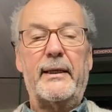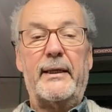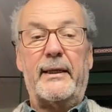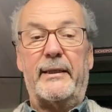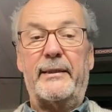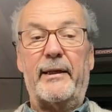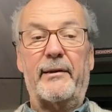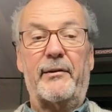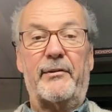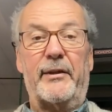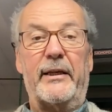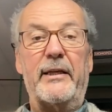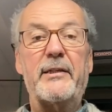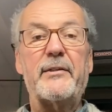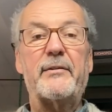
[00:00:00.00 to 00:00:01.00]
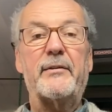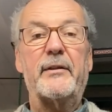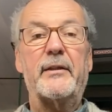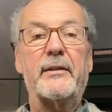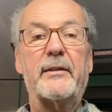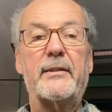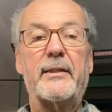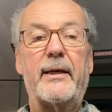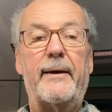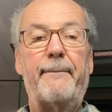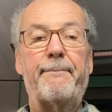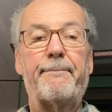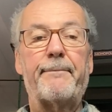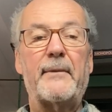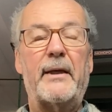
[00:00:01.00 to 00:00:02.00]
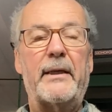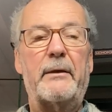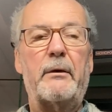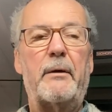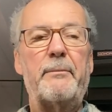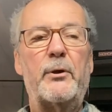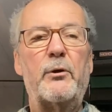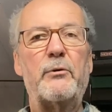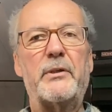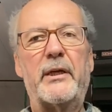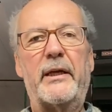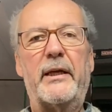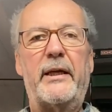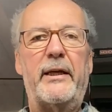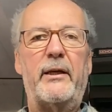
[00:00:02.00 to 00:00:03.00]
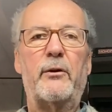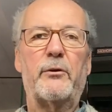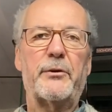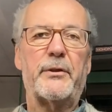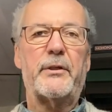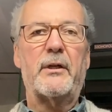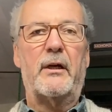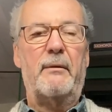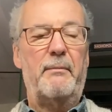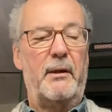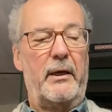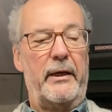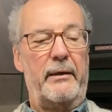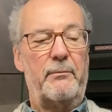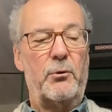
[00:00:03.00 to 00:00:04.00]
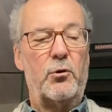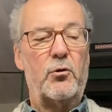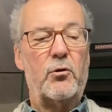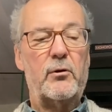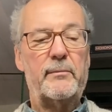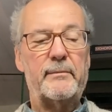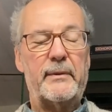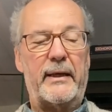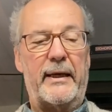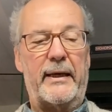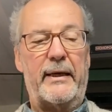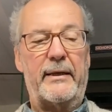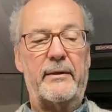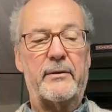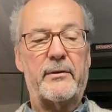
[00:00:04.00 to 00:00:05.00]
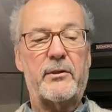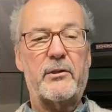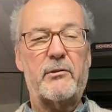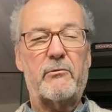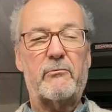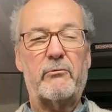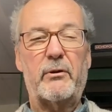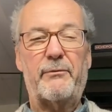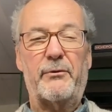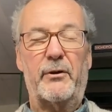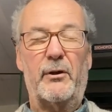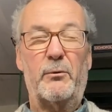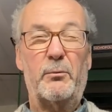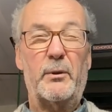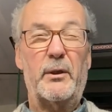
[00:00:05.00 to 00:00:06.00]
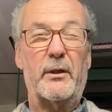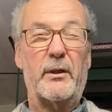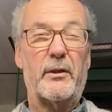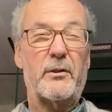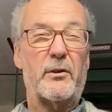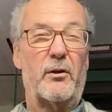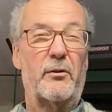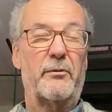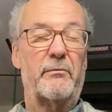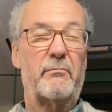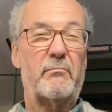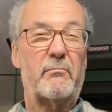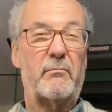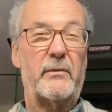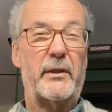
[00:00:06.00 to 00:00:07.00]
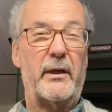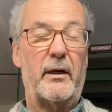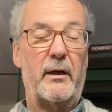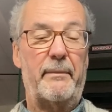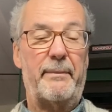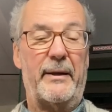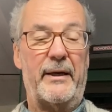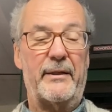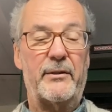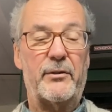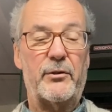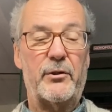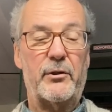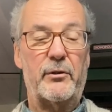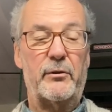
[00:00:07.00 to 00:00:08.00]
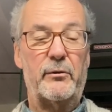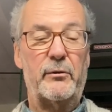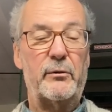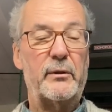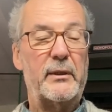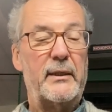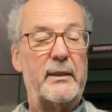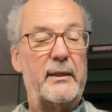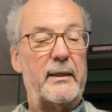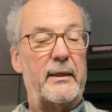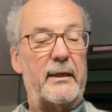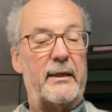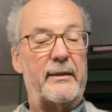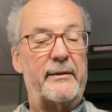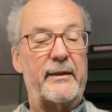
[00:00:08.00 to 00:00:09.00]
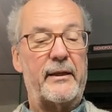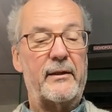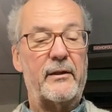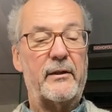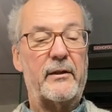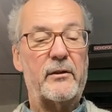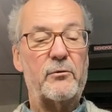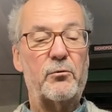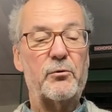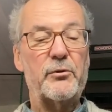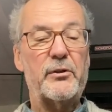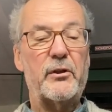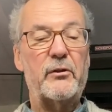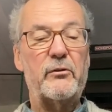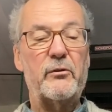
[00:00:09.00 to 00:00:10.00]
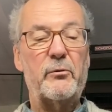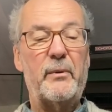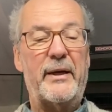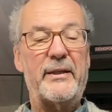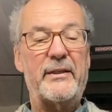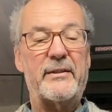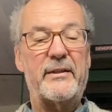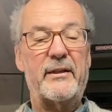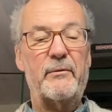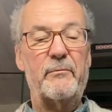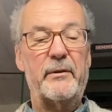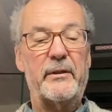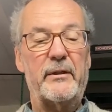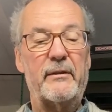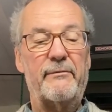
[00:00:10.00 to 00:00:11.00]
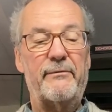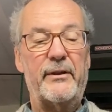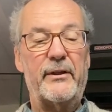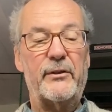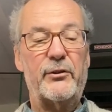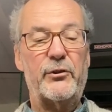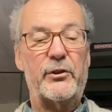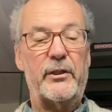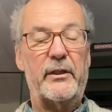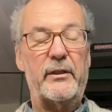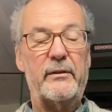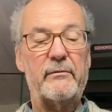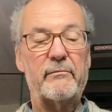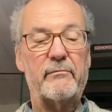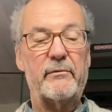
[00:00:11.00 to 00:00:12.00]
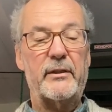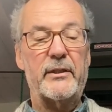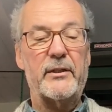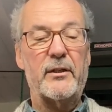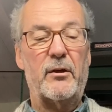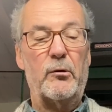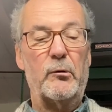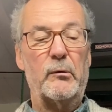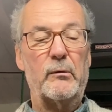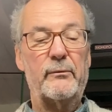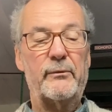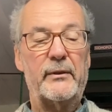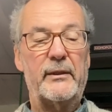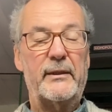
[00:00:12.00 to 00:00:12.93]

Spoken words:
And the other thing is that now I'm using Eon Timeline more, and Scrivener works on the iPad too. And then I can also do editing with DaVinci Resolve.